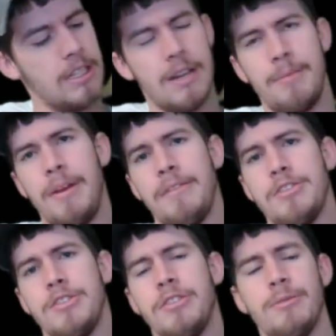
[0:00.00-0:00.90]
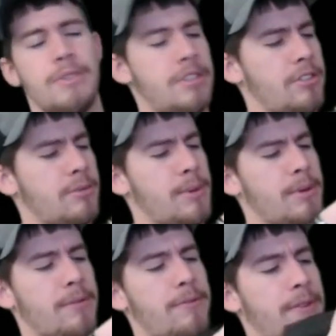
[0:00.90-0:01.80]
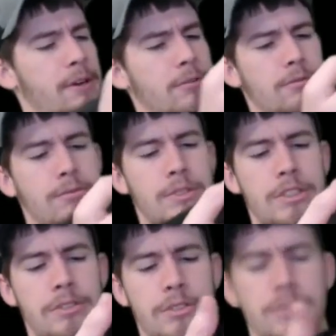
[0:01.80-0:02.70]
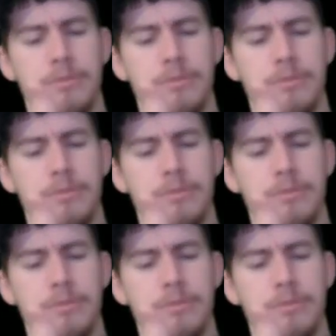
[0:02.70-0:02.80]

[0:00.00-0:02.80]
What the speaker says: not even sure on the material, maybe a felt material